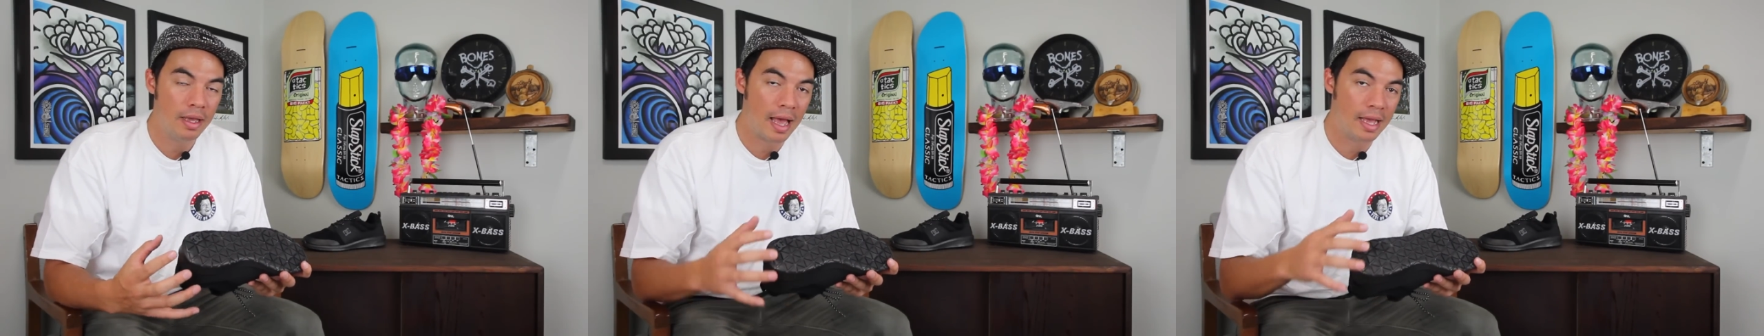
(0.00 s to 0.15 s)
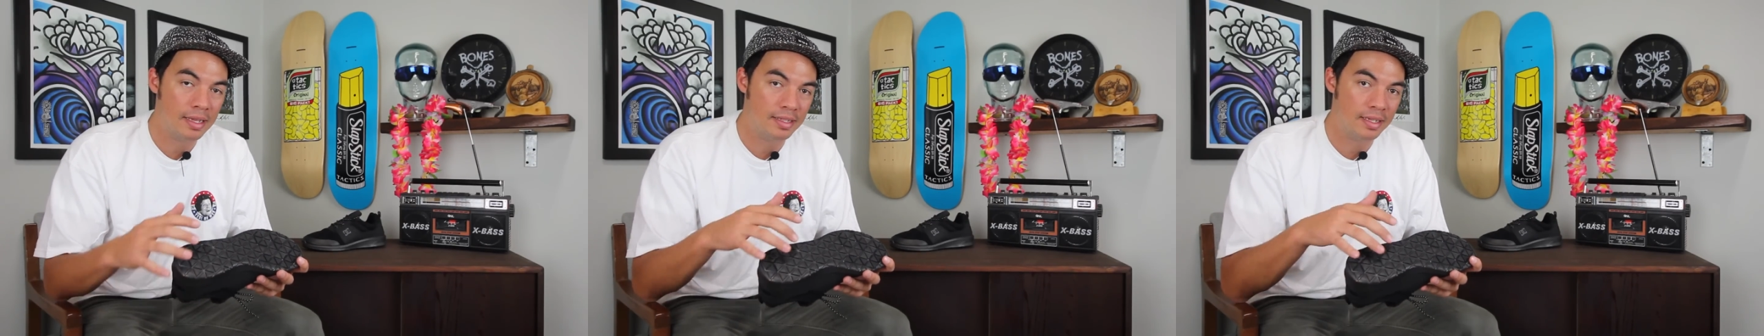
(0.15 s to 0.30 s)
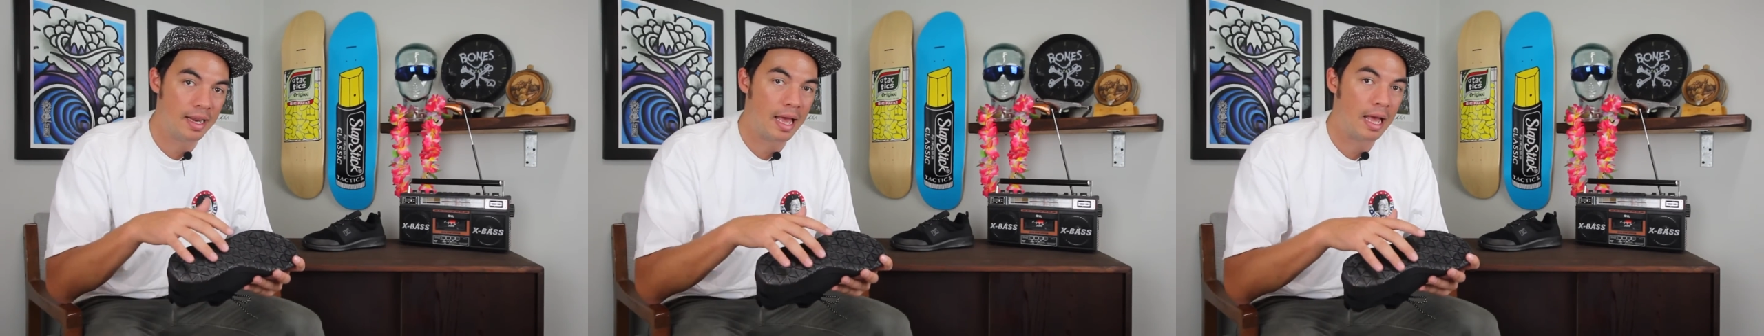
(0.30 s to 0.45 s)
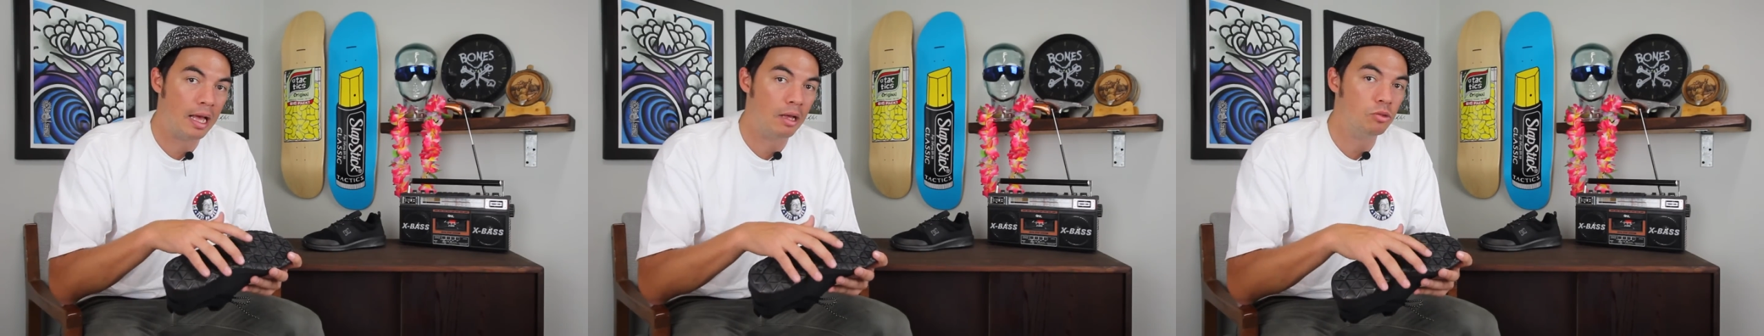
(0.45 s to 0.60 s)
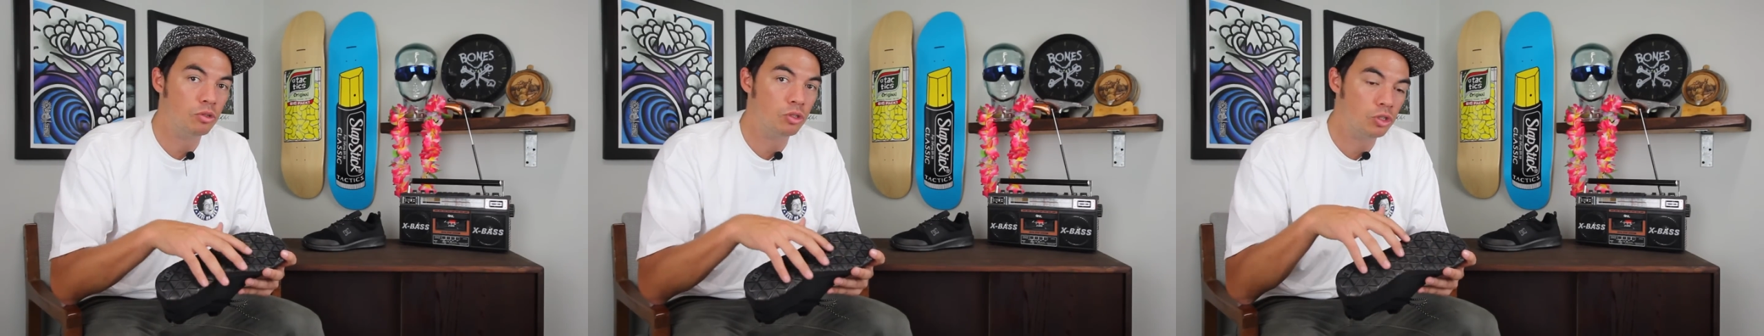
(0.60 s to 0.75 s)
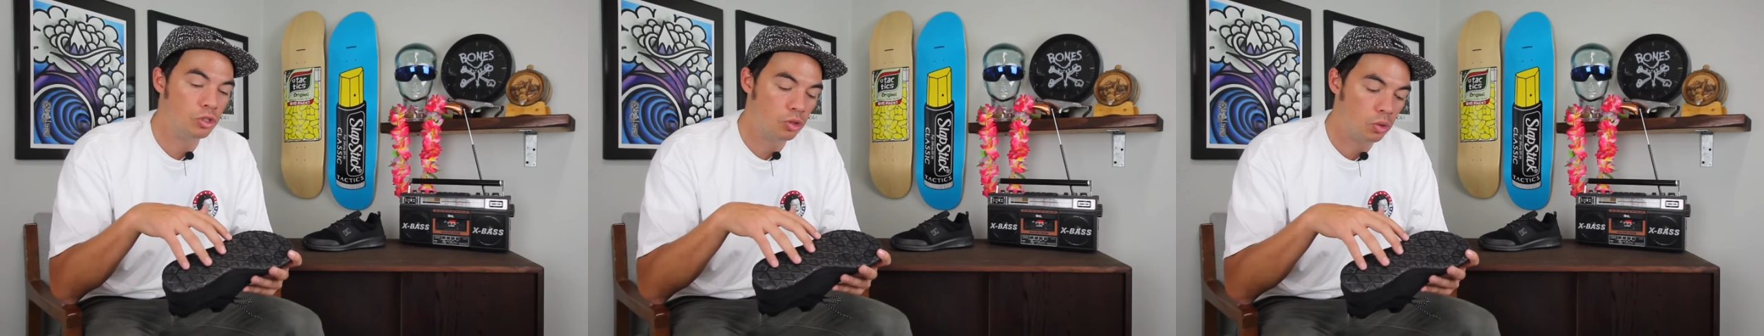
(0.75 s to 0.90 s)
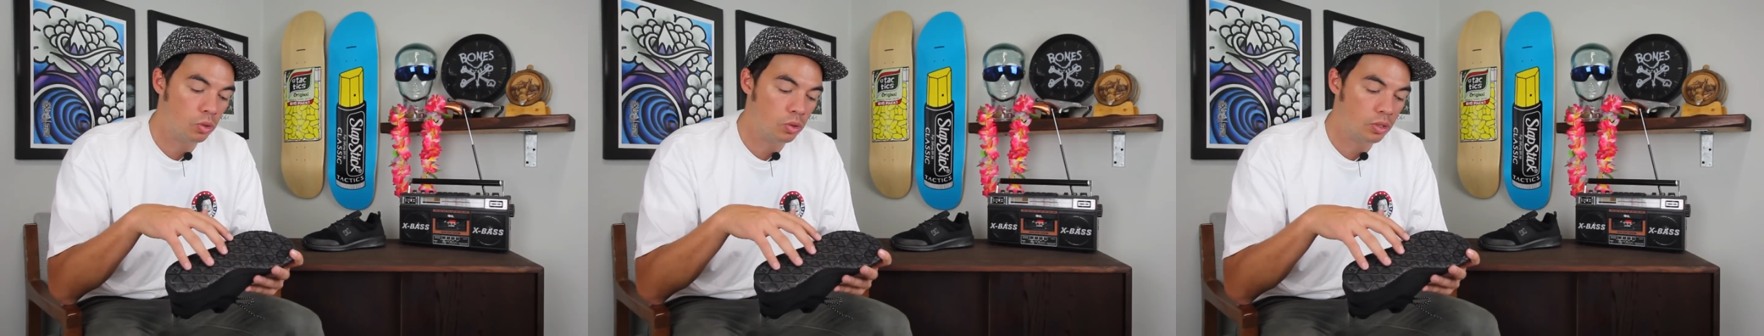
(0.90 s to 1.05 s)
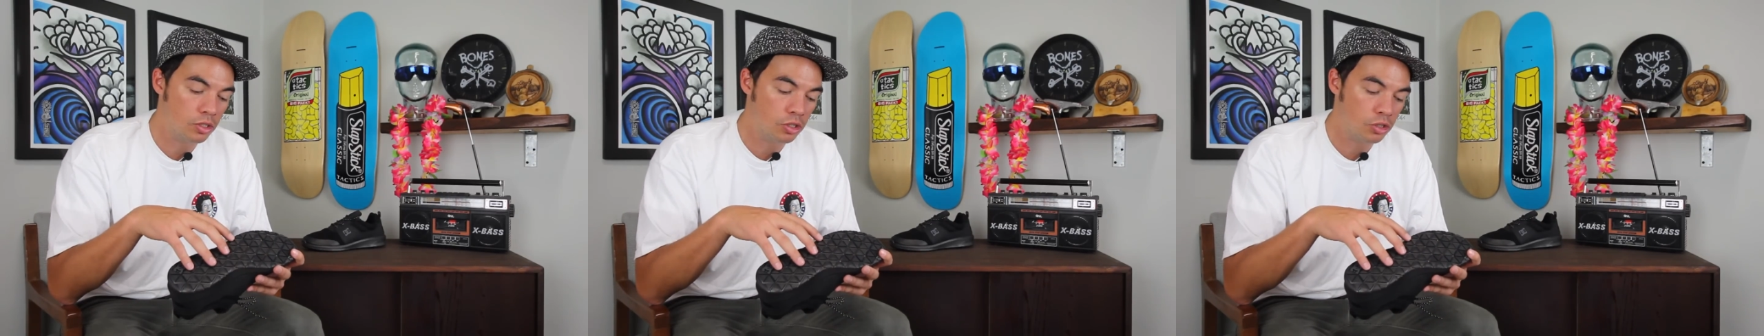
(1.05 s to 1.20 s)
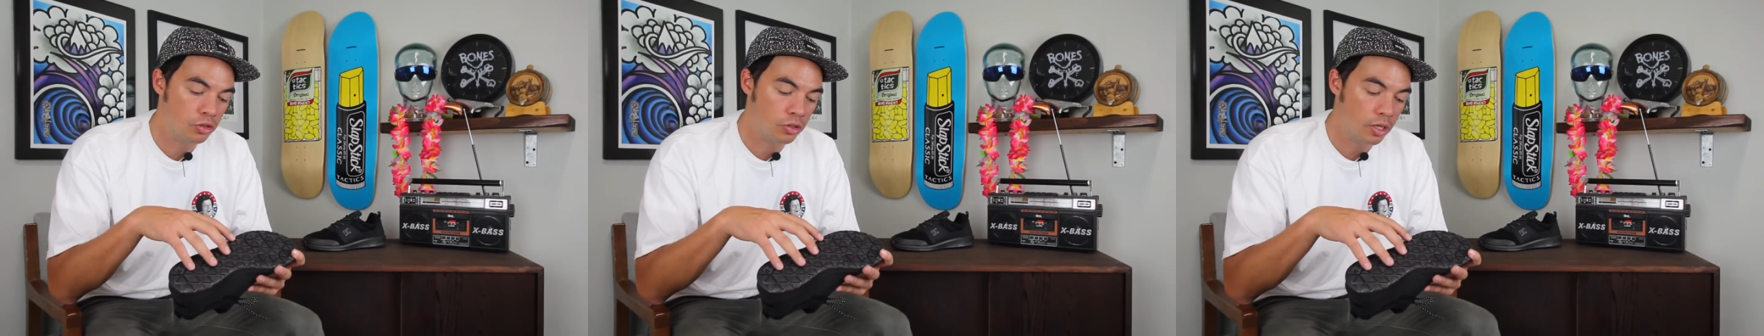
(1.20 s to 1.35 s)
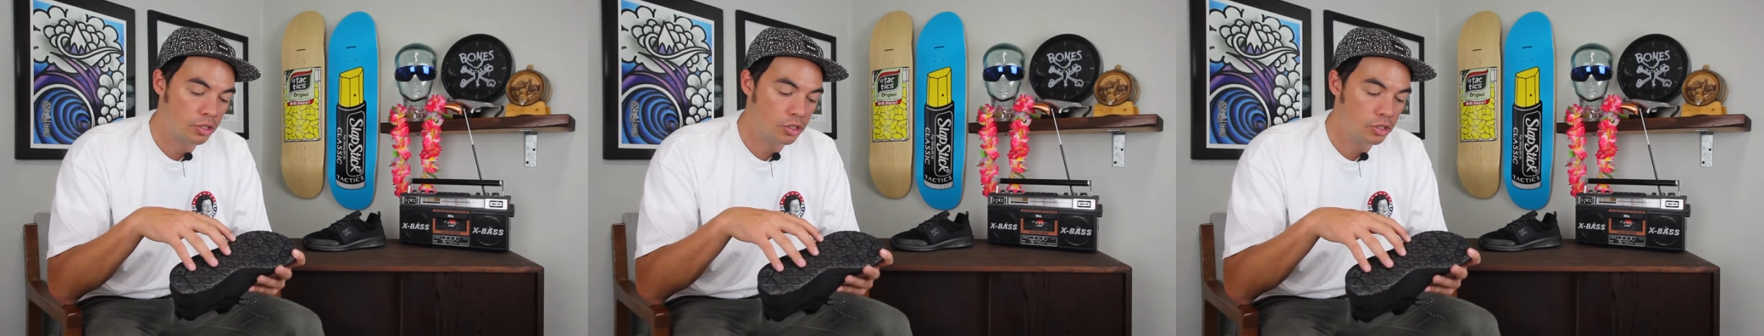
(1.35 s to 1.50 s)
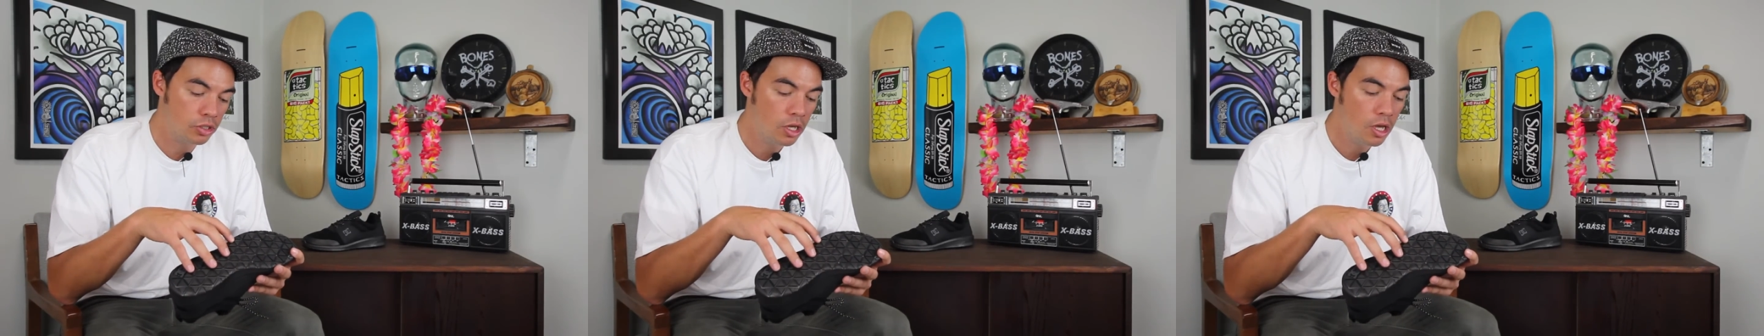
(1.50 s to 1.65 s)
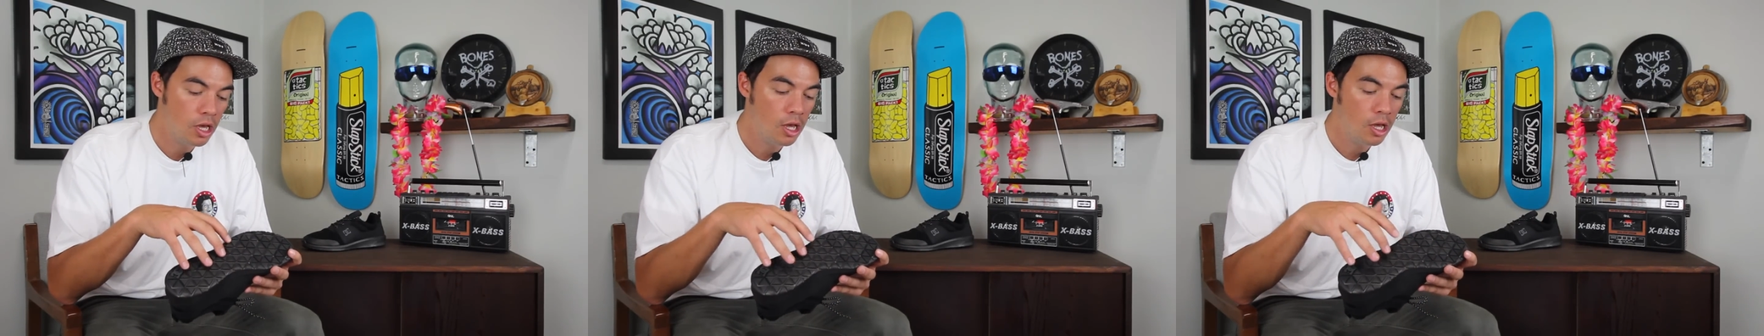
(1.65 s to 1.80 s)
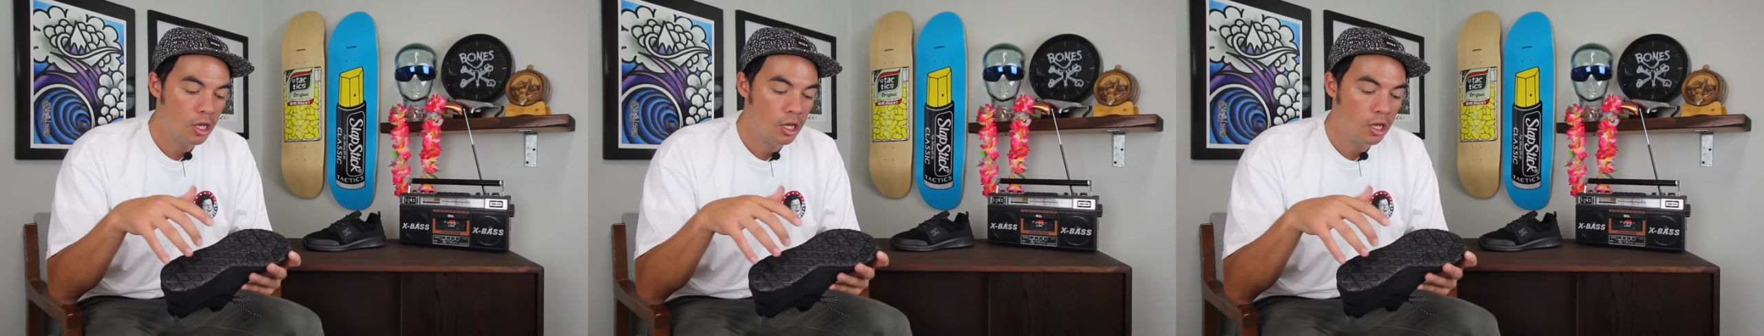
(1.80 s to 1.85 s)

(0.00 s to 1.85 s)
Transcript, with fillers: as an outsole construction.